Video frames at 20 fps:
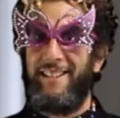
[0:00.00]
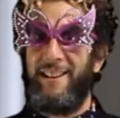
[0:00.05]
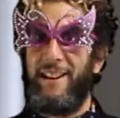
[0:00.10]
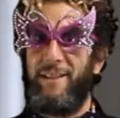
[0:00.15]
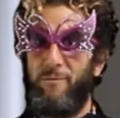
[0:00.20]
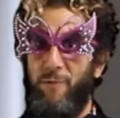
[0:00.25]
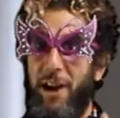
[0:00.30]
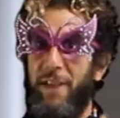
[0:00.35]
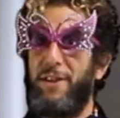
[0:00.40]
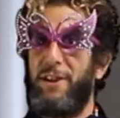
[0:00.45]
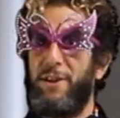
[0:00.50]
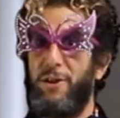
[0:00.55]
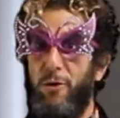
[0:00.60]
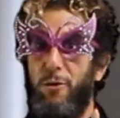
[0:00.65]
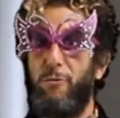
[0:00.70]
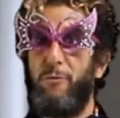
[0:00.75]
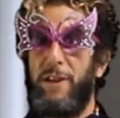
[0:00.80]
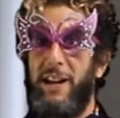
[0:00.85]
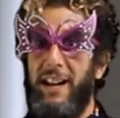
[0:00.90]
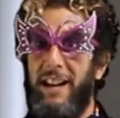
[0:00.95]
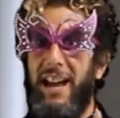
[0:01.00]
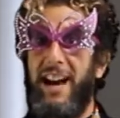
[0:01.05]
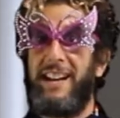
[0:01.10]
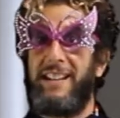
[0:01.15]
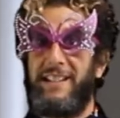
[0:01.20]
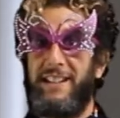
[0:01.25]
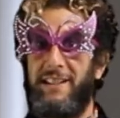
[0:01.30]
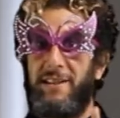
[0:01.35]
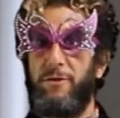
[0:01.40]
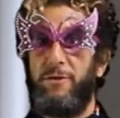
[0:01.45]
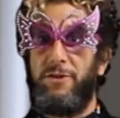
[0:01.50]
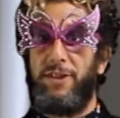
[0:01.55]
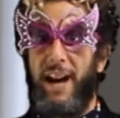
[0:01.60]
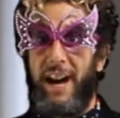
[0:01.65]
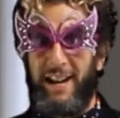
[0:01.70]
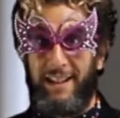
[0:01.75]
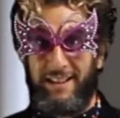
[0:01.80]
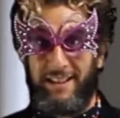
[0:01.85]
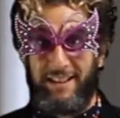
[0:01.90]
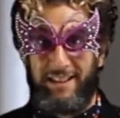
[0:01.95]
And whether you realize it or
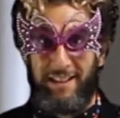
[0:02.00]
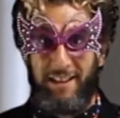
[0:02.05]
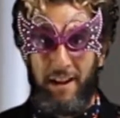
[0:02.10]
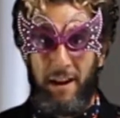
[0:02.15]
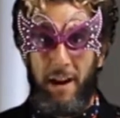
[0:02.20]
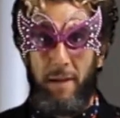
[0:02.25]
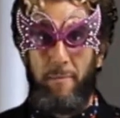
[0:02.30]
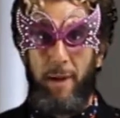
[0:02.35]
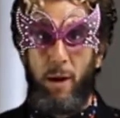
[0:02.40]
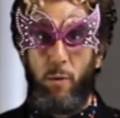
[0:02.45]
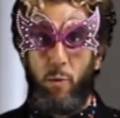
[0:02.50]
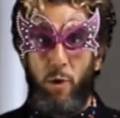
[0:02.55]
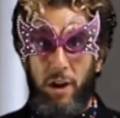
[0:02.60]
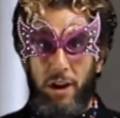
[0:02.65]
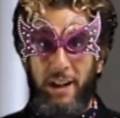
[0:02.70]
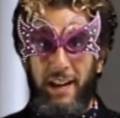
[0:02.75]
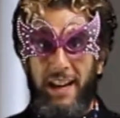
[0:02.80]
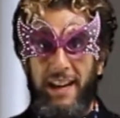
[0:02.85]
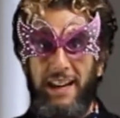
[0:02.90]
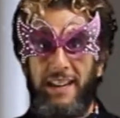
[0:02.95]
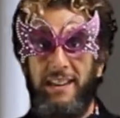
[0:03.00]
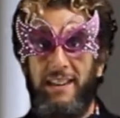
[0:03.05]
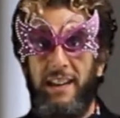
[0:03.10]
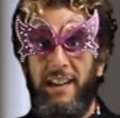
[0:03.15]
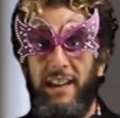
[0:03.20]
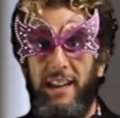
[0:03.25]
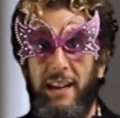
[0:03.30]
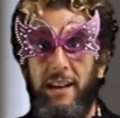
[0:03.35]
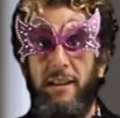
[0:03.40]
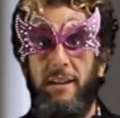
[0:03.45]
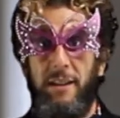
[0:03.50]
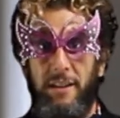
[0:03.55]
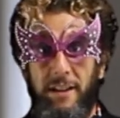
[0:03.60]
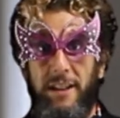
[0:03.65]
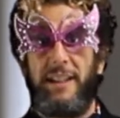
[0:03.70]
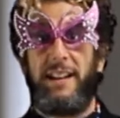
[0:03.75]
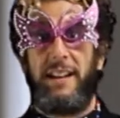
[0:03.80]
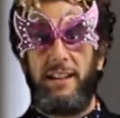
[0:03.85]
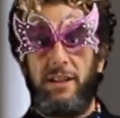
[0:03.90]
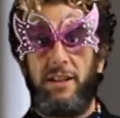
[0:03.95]
not, by working in the
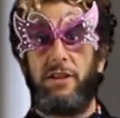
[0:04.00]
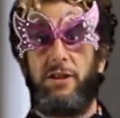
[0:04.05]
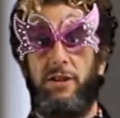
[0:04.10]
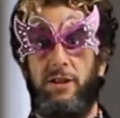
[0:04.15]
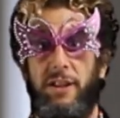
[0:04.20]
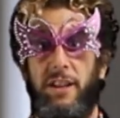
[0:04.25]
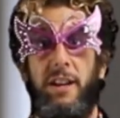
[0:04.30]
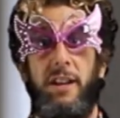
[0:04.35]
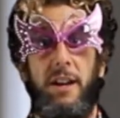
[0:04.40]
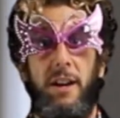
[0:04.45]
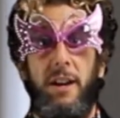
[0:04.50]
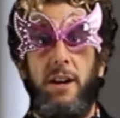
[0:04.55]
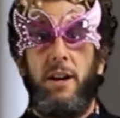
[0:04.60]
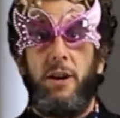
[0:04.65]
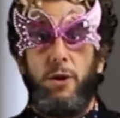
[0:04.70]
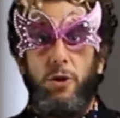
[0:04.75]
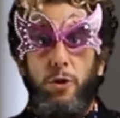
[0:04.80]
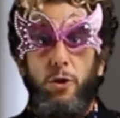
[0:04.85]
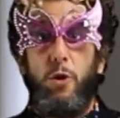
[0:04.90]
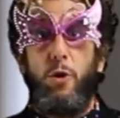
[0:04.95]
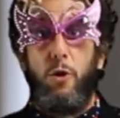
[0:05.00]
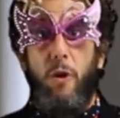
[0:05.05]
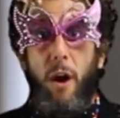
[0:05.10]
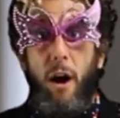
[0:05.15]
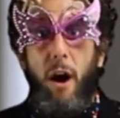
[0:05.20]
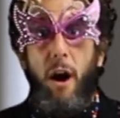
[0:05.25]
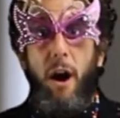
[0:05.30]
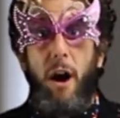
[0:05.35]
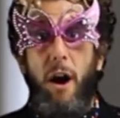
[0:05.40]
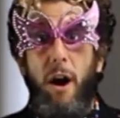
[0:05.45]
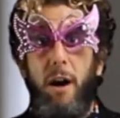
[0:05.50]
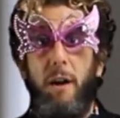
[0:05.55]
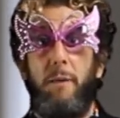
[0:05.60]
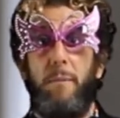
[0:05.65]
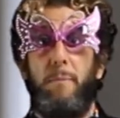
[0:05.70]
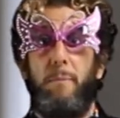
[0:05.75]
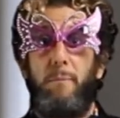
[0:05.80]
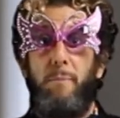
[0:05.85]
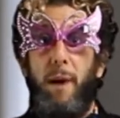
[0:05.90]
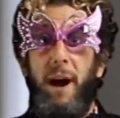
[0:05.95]
e-learning industry, you are
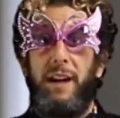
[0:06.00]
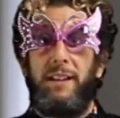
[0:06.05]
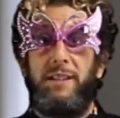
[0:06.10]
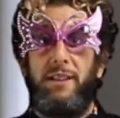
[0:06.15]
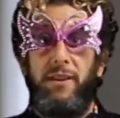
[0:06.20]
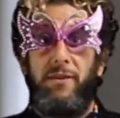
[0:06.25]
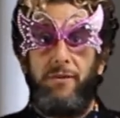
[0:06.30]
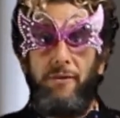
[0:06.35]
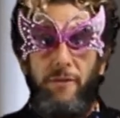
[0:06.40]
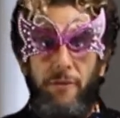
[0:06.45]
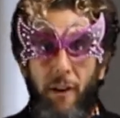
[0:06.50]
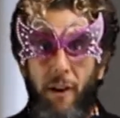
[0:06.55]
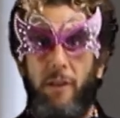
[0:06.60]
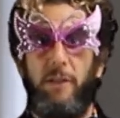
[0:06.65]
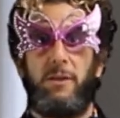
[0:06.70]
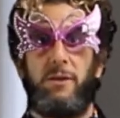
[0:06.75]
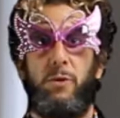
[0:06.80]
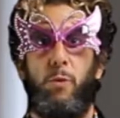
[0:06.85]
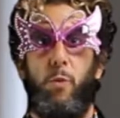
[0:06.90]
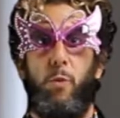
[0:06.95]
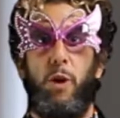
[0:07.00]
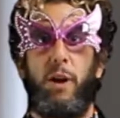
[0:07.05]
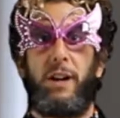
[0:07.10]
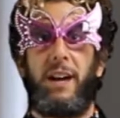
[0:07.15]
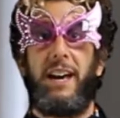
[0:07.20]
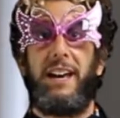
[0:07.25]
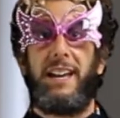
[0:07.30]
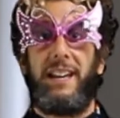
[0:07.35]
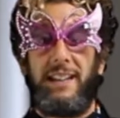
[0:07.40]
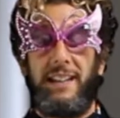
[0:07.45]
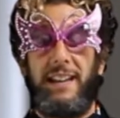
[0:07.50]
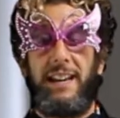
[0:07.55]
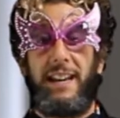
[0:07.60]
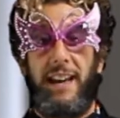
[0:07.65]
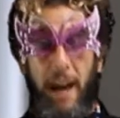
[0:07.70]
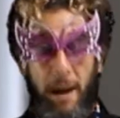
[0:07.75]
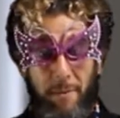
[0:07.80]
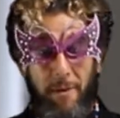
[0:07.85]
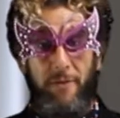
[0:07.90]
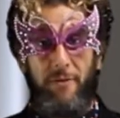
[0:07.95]
by default working in
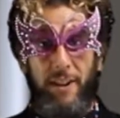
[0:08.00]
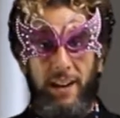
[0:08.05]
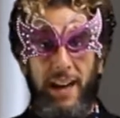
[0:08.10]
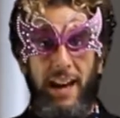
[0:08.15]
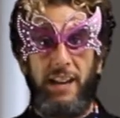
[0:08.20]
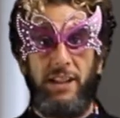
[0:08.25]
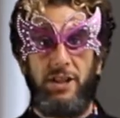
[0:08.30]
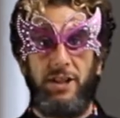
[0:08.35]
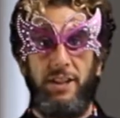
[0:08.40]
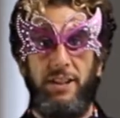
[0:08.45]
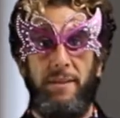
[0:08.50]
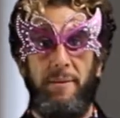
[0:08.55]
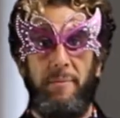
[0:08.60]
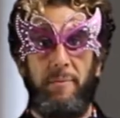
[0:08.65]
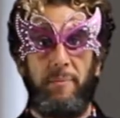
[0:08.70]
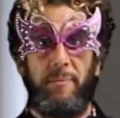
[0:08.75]
gamification.